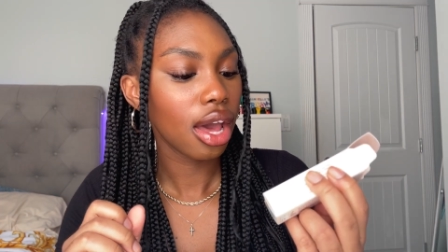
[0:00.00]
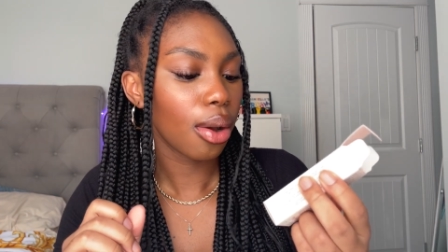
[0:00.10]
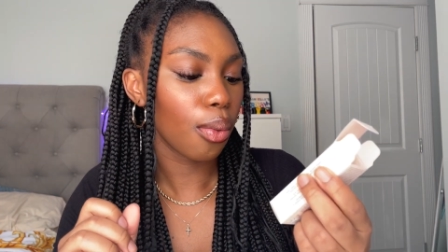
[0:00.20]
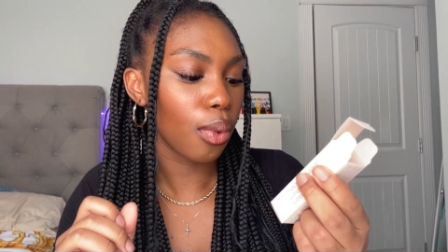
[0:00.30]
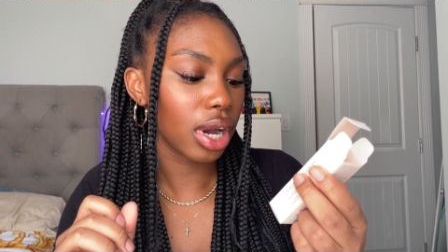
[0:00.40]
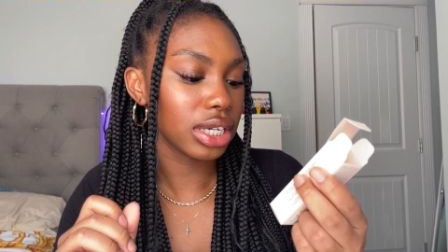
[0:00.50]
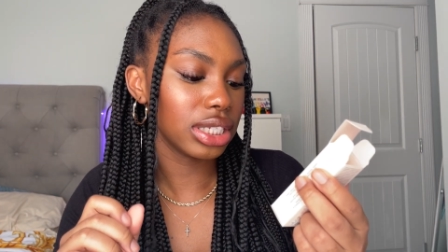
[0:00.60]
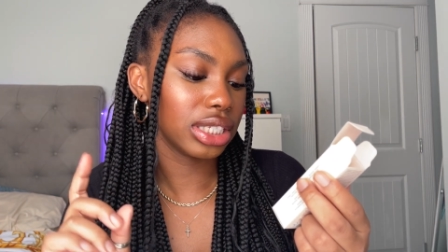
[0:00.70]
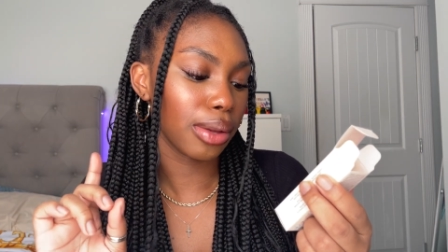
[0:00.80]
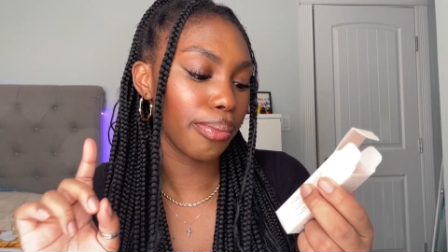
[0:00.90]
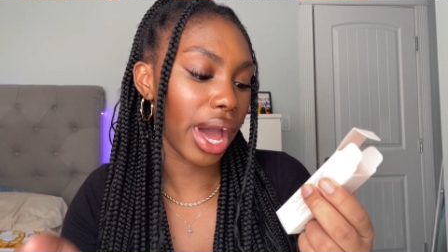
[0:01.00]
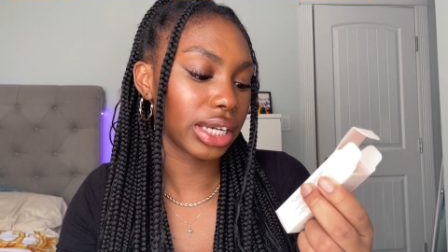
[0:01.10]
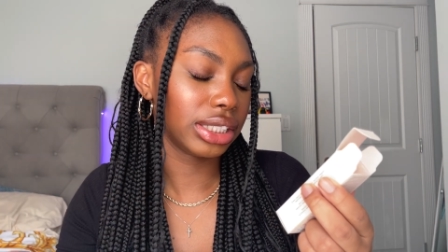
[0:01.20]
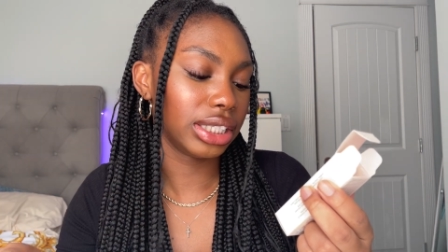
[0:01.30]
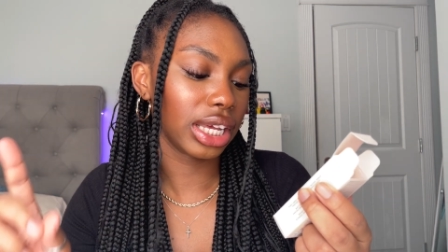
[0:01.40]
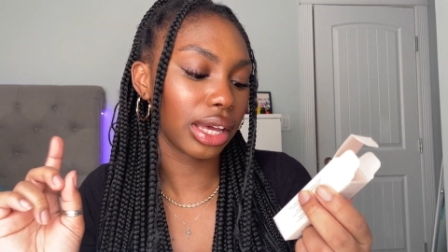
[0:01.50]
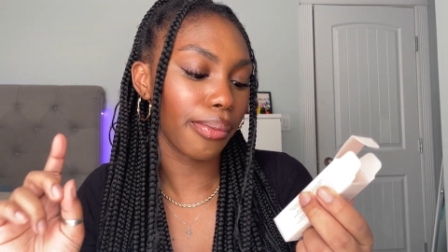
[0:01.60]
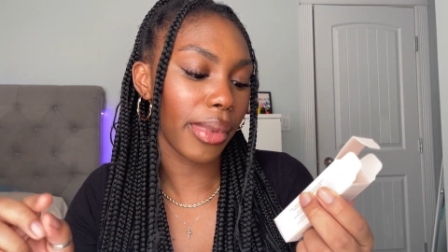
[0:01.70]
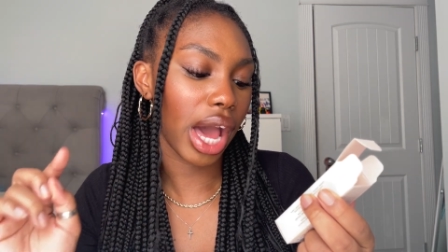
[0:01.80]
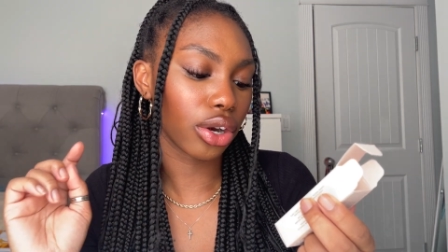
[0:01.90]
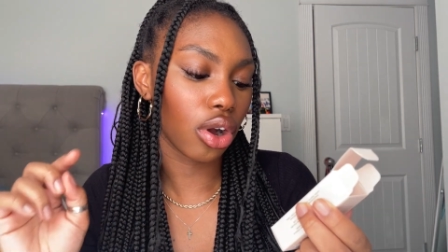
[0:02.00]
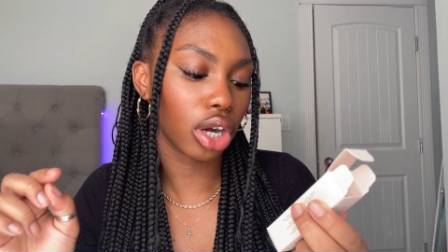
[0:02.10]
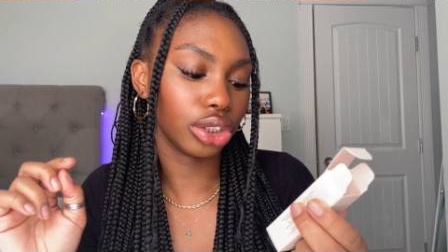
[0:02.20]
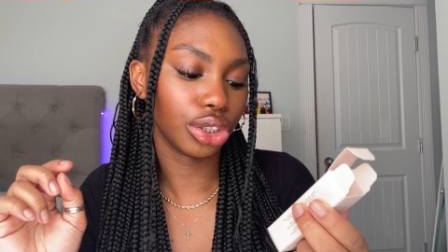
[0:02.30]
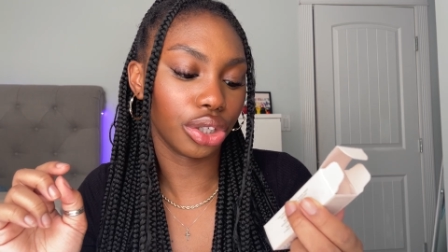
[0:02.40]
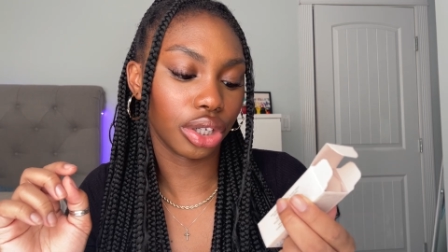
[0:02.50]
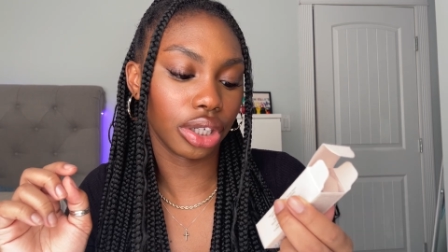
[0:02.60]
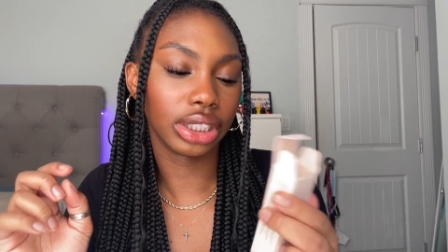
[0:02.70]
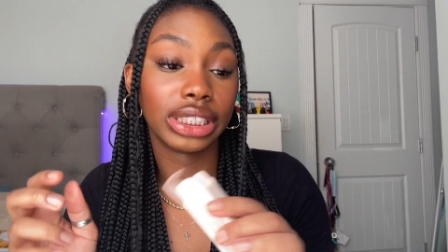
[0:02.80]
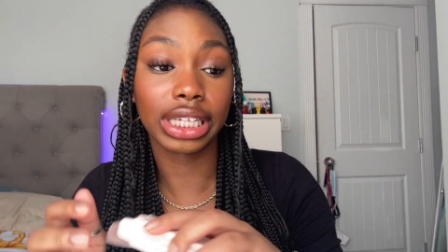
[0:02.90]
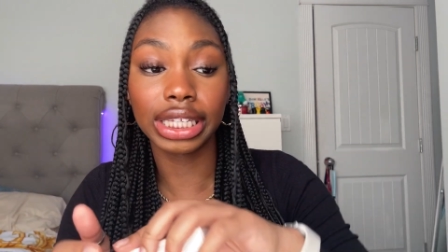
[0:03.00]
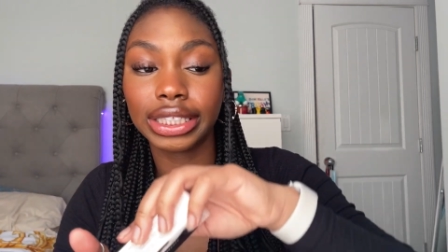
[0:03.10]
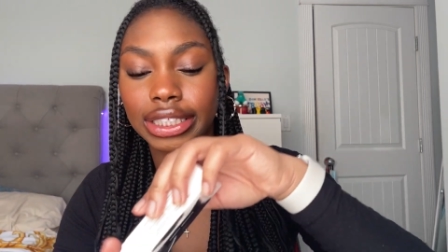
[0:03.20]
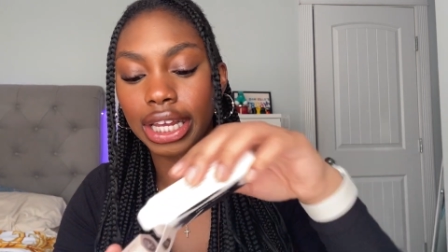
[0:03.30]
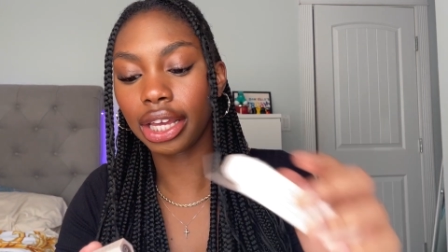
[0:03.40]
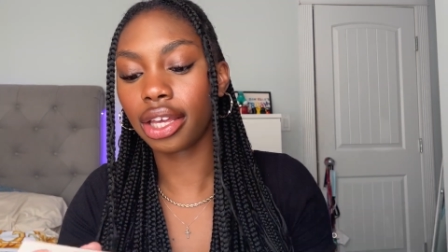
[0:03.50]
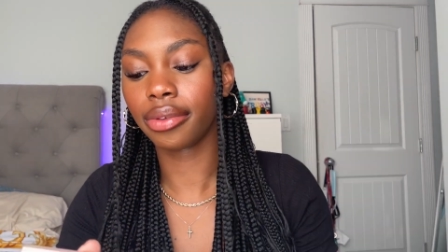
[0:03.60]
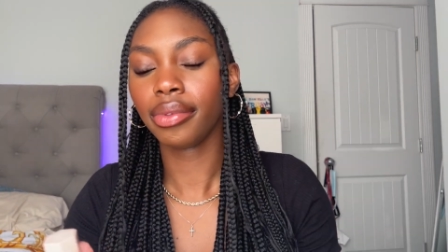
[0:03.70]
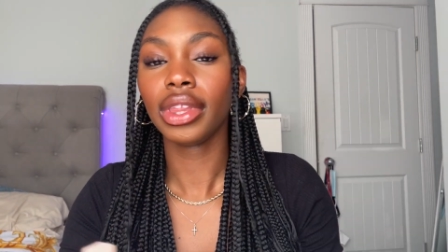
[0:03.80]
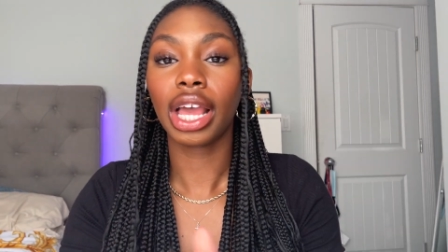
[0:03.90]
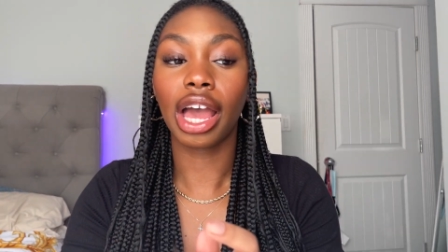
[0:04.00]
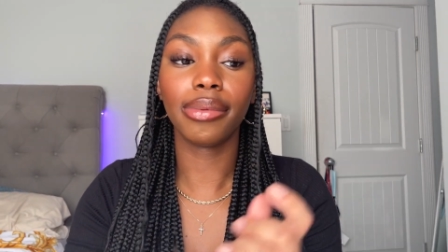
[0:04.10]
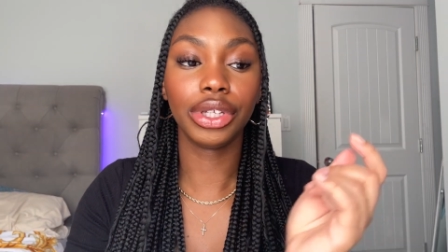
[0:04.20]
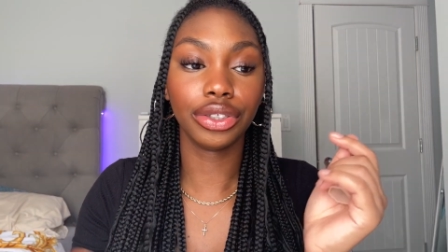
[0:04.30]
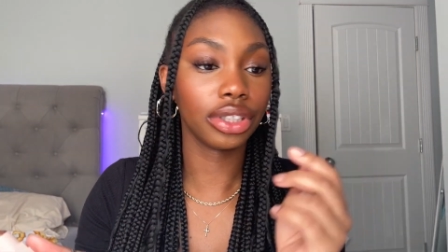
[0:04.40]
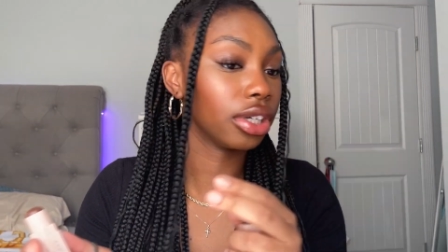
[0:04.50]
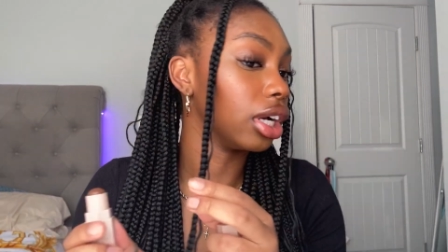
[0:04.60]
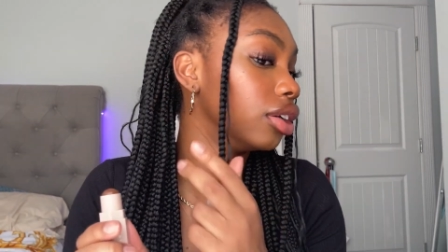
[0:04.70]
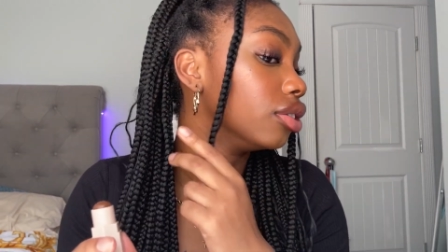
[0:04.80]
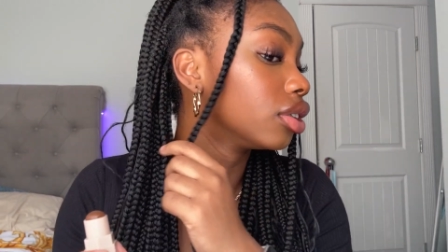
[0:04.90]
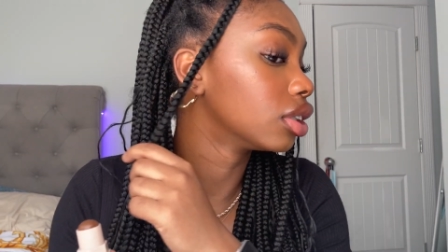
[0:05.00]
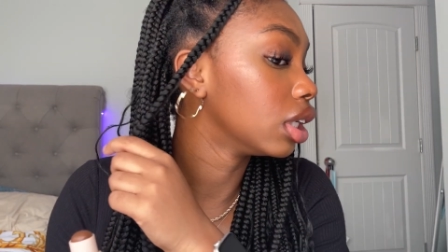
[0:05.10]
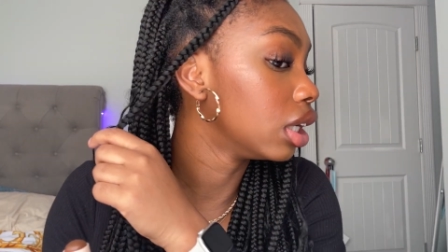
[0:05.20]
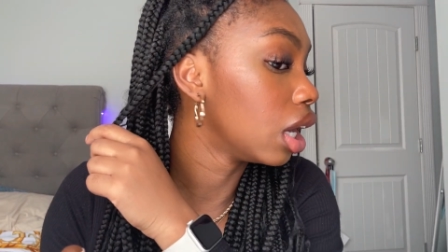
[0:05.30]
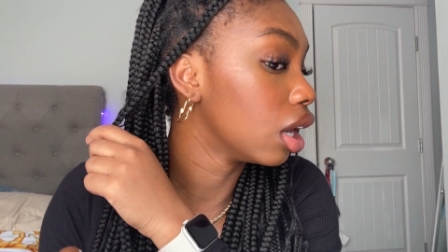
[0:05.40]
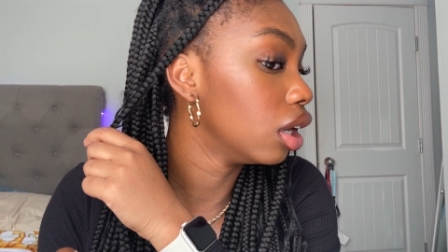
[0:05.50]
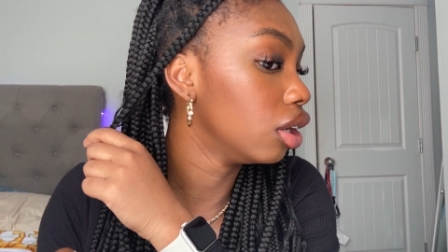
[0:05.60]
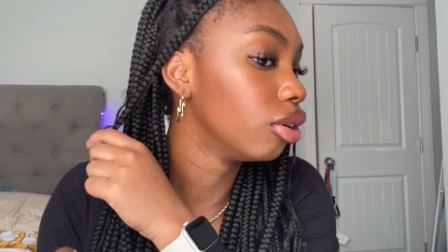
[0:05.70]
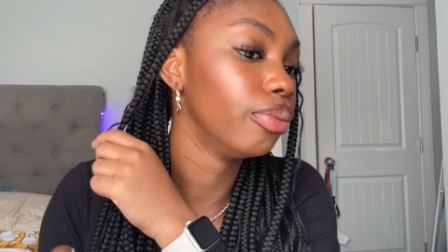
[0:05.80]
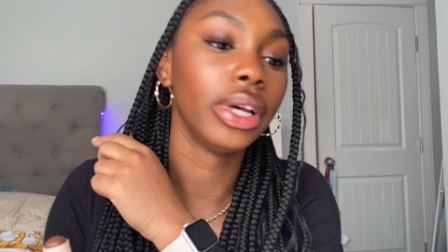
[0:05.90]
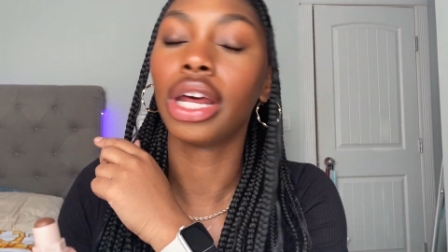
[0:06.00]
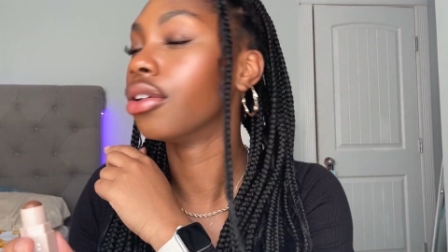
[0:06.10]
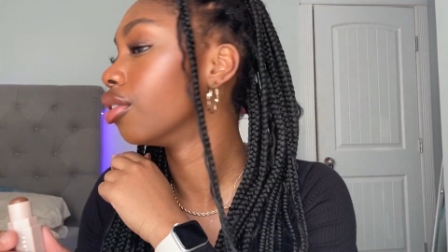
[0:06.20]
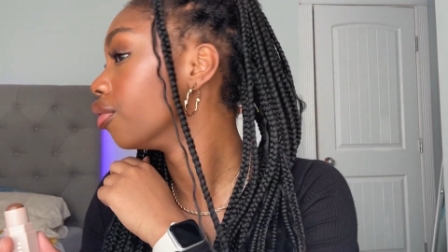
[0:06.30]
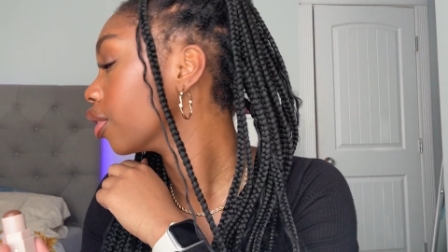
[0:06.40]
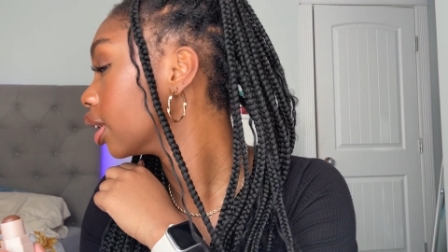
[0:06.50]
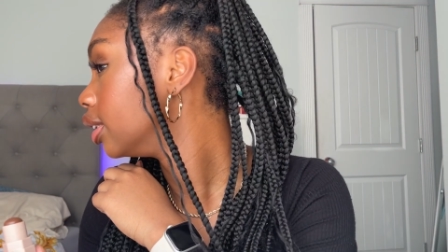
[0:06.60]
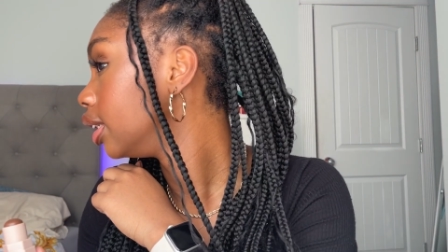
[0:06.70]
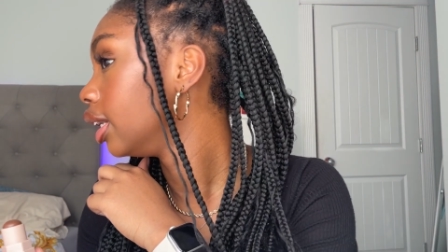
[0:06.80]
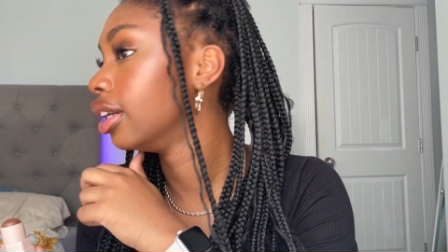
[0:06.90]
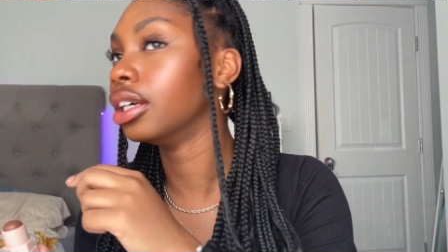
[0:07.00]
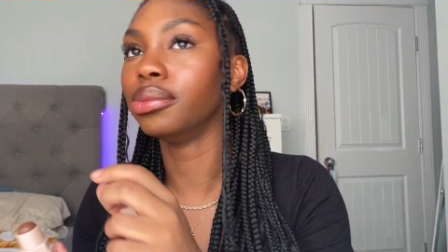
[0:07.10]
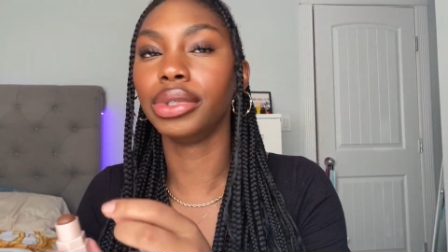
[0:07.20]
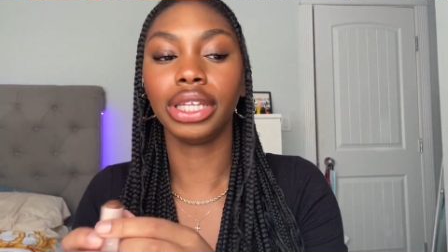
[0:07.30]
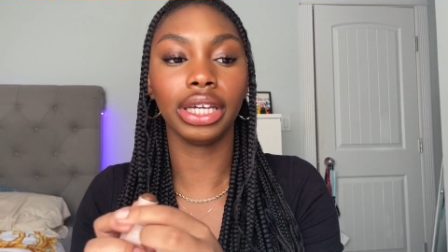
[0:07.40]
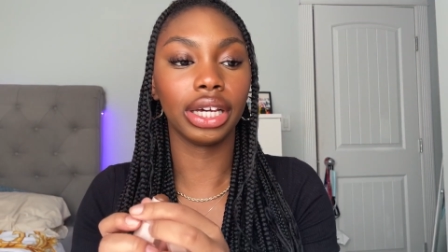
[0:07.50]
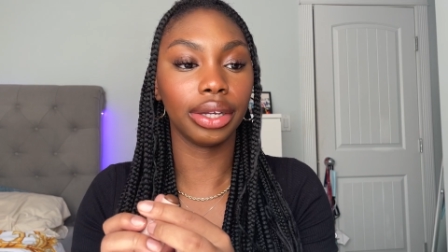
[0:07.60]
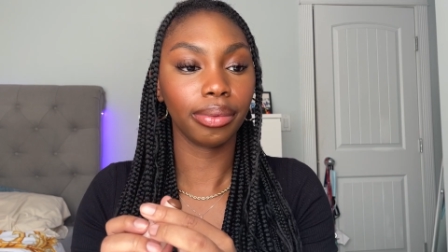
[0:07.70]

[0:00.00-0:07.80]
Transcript: was the Match Stix matte contour skin stick i've been using her i used her today a little bit i don't know if you can tell but yeah